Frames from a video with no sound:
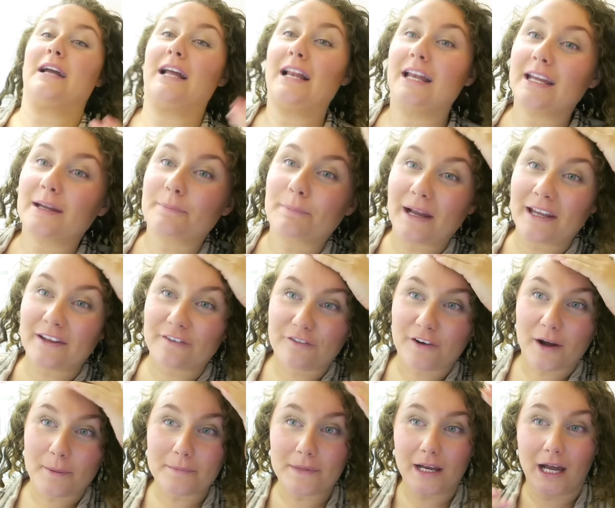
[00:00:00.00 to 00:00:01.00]
A clickbait
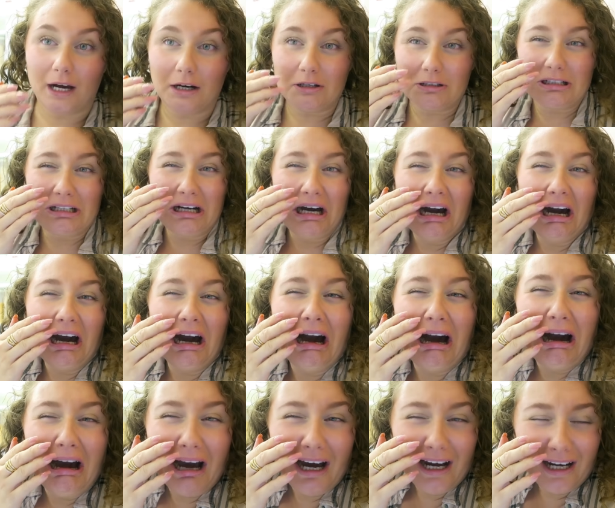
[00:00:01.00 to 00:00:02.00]
thumbnail.
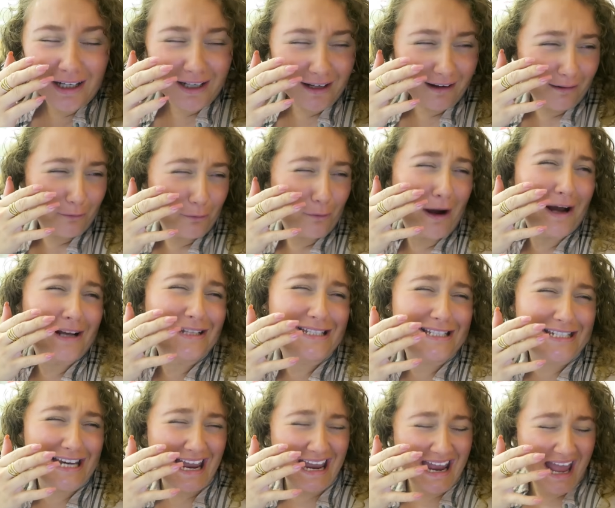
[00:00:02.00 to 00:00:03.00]

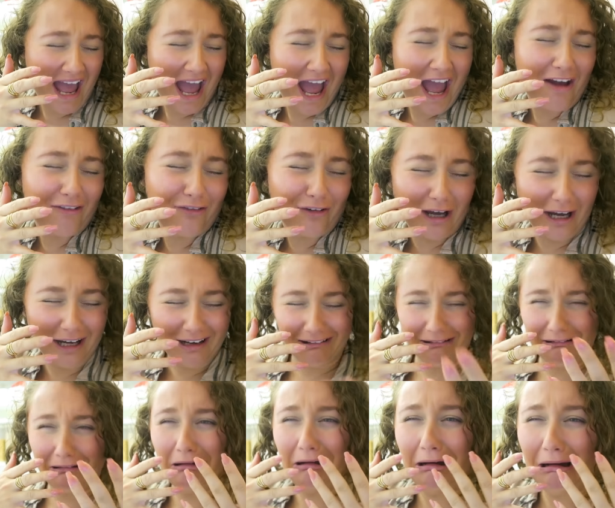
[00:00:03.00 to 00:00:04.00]
Worst day ever.